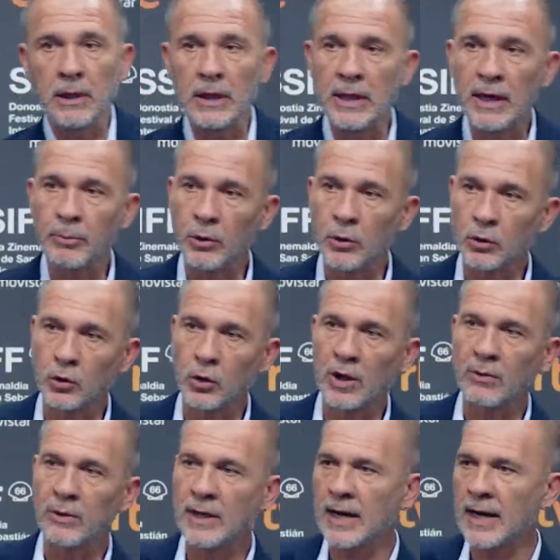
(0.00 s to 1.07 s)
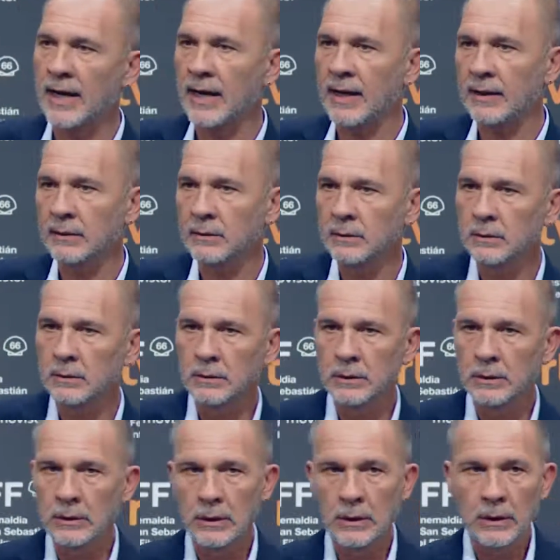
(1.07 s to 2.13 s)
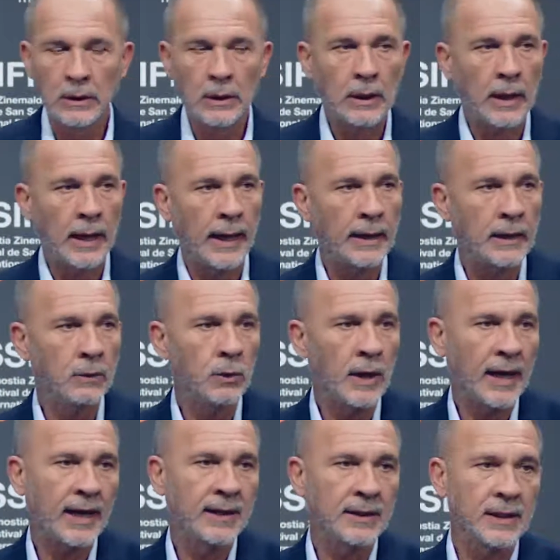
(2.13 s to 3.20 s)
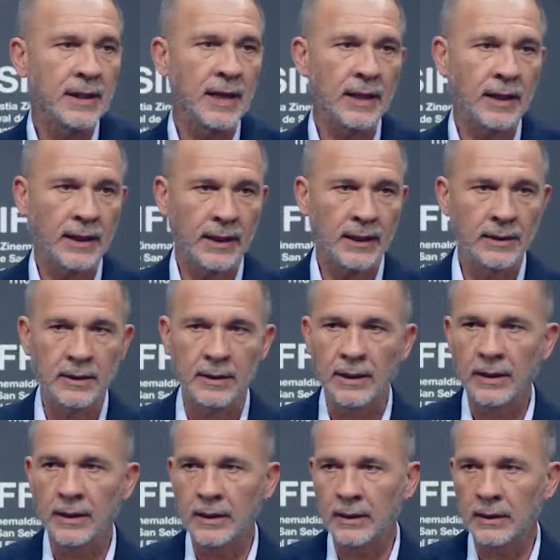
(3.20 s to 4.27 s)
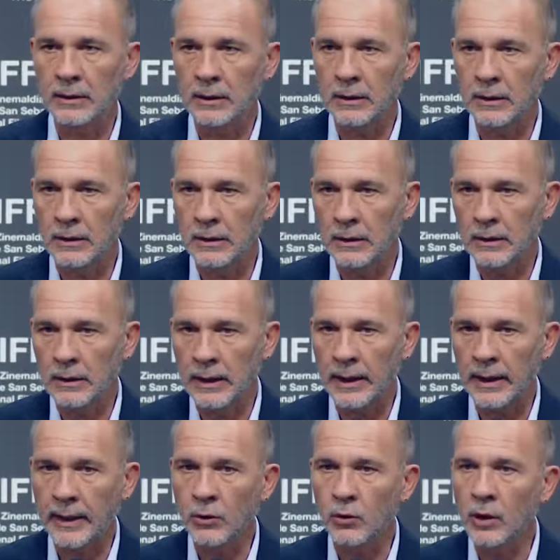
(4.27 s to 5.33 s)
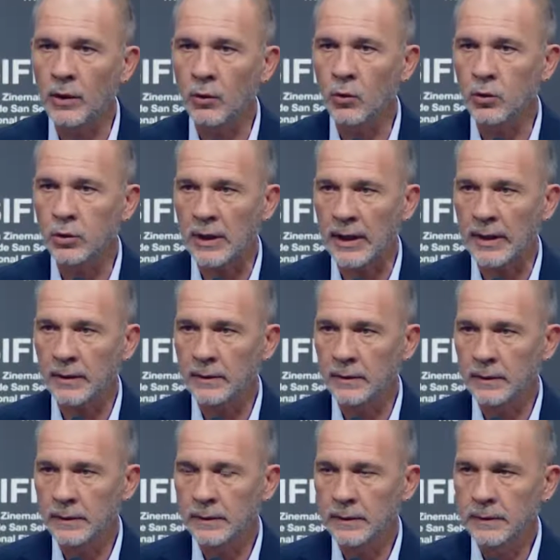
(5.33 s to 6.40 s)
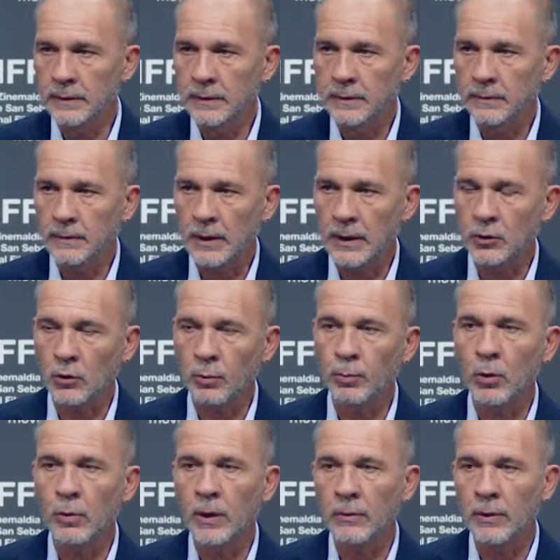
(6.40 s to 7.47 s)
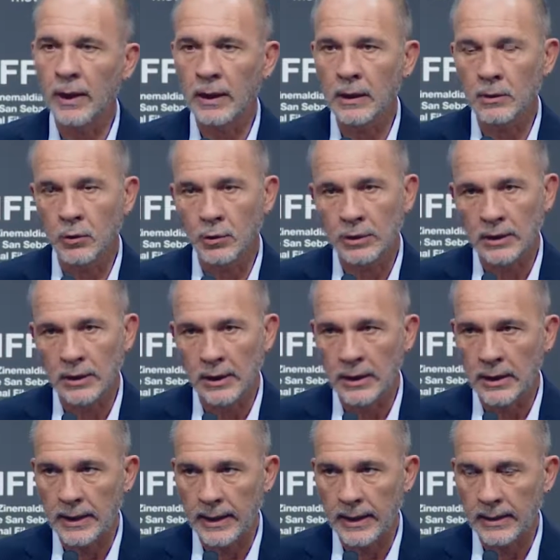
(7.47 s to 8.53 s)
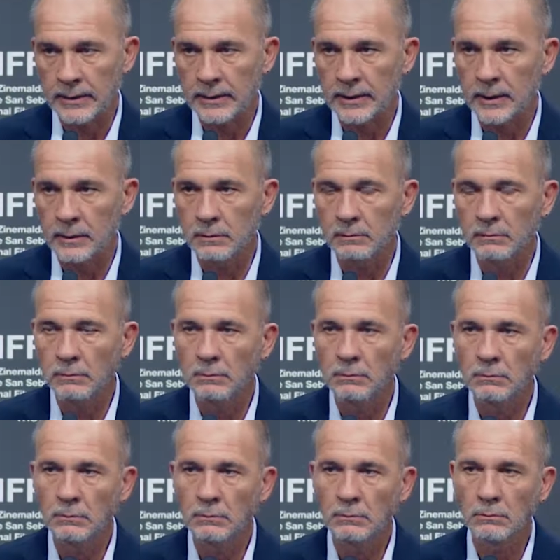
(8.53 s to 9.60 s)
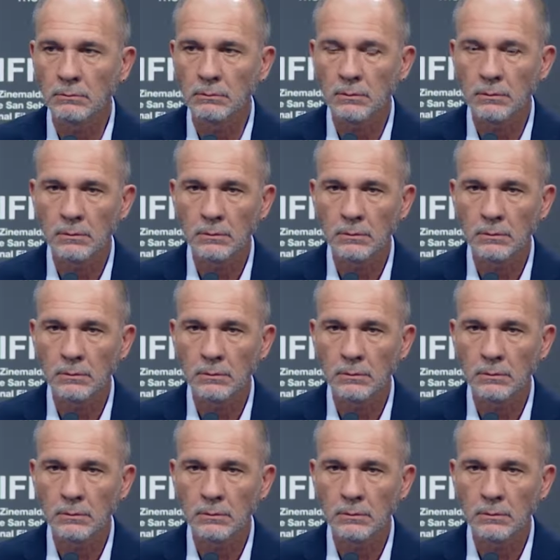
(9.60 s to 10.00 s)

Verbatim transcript: I'm not too sure whether it's divided, but it is still, there's still a quantity, an amount of people who don't like that those poor old men are in jail,